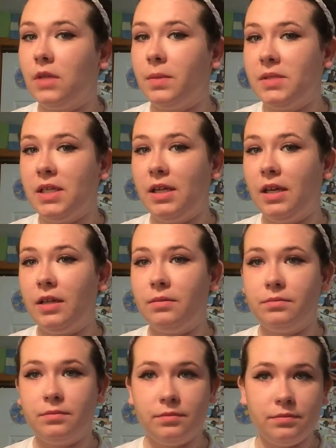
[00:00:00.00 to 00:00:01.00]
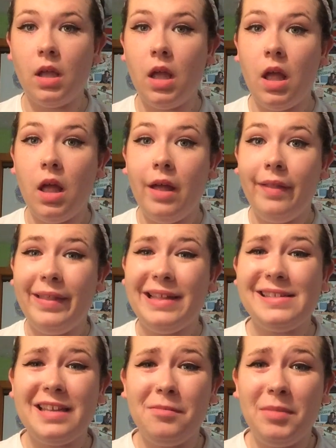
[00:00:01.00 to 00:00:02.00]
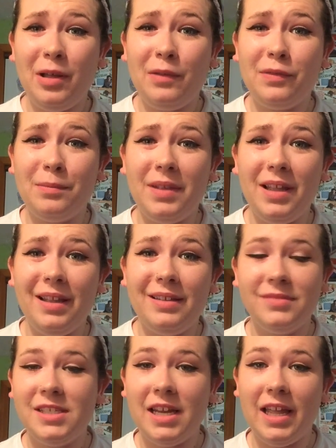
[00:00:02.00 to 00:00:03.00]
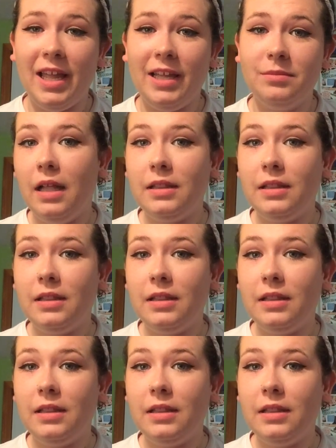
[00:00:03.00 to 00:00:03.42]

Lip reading: I'm digging it. That's gonna be all from me today.